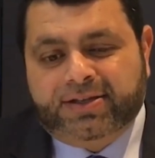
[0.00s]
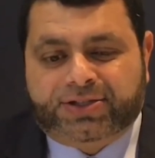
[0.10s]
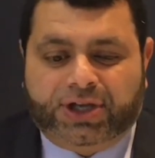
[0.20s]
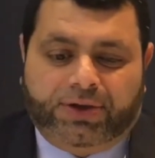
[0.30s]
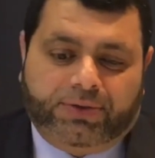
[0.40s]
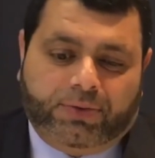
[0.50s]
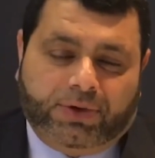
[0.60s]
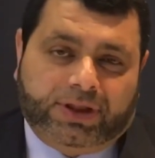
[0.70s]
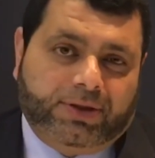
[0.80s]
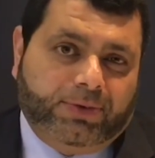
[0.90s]
So
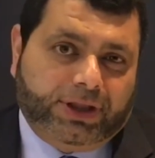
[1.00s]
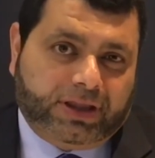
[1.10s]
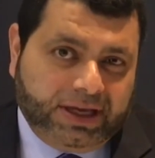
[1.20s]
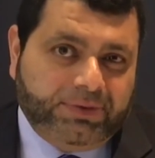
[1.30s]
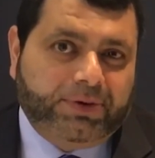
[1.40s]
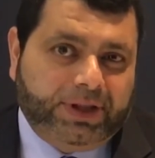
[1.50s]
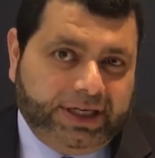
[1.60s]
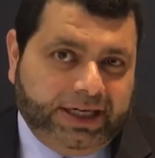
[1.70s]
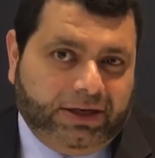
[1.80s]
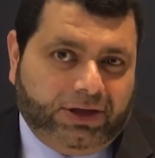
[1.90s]
what the, what the thing we
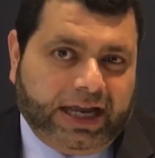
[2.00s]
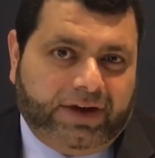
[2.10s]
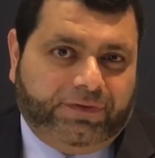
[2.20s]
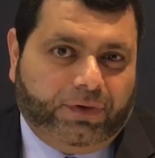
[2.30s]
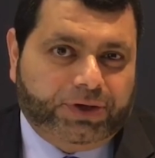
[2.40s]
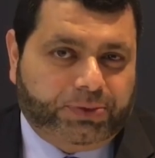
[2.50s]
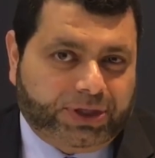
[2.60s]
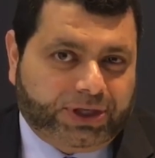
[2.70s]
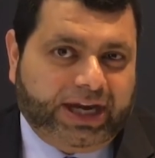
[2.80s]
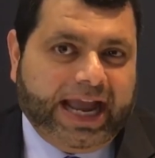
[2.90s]
really need to look out for is
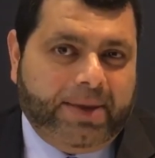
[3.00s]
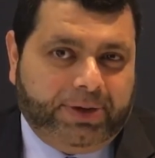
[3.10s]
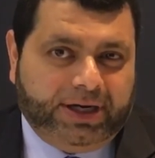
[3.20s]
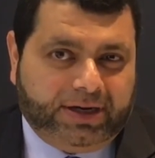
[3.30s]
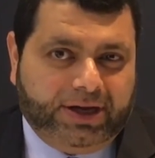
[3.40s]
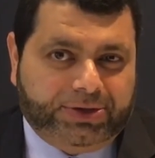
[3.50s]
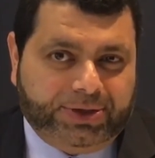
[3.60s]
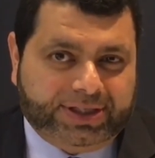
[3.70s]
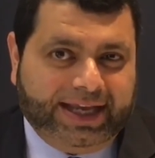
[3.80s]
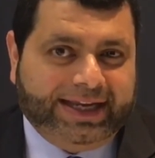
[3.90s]
what's going to happen in
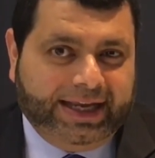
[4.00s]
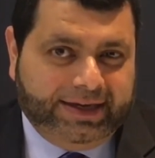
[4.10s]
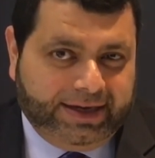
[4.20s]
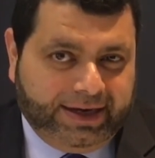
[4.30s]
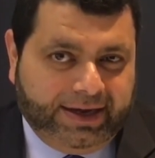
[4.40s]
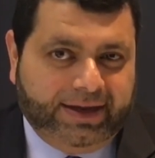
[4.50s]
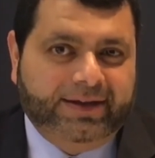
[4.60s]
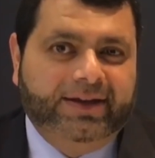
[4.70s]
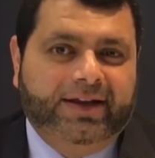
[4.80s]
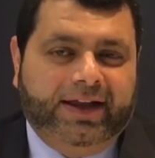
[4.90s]
countries like India,
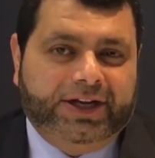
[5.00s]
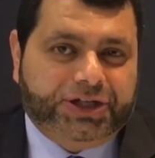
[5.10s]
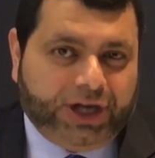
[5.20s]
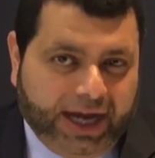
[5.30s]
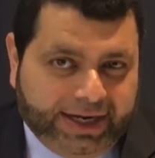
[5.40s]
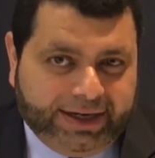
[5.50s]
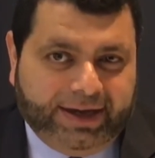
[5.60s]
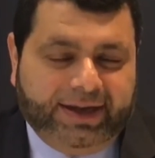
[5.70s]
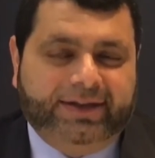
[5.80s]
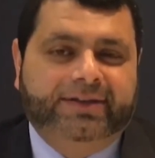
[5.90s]
mm-hmm.
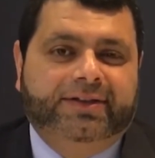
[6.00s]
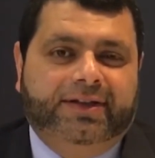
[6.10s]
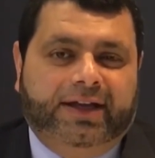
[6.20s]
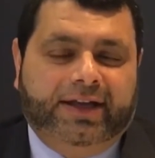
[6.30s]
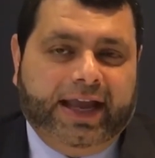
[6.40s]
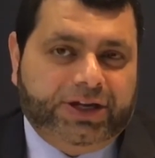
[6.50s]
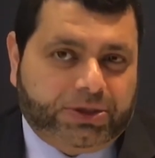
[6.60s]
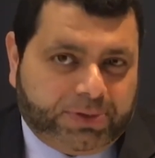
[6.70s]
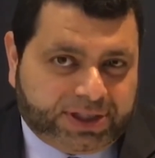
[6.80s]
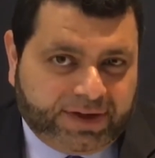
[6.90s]
China, uh,
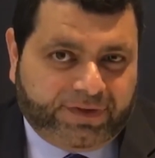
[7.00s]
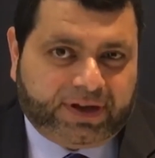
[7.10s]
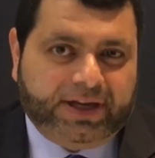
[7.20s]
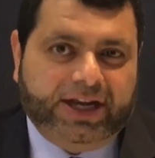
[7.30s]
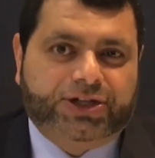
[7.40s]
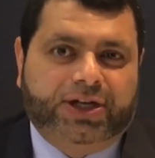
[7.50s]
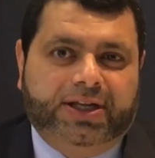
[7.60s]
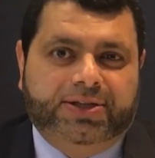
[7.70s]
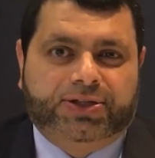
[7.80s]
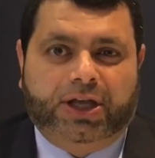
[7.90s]
Asia Pacific
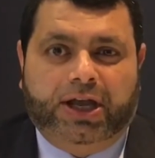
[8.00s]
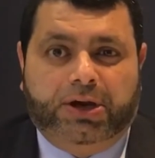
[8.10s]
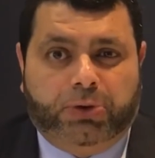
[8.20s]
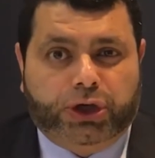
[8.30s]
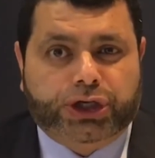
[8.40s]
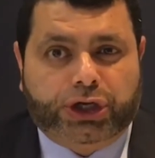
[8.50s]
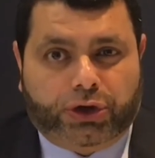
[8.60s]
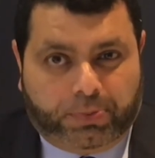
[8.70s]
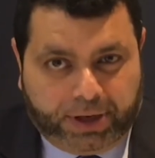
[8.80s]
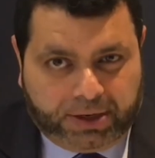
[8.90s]
nations, uh, emerging
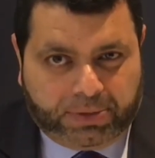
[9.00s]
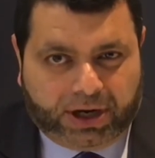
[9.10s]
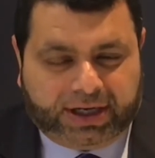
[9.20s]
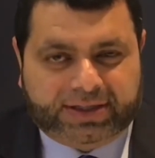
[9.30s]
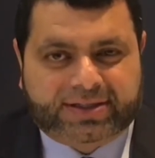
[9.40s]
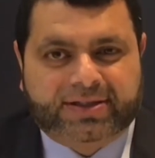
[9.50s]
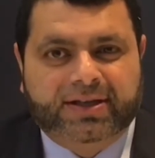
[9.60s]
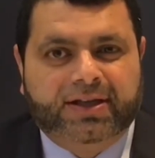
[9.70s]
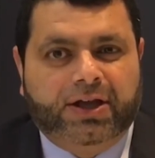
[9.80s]
European markets.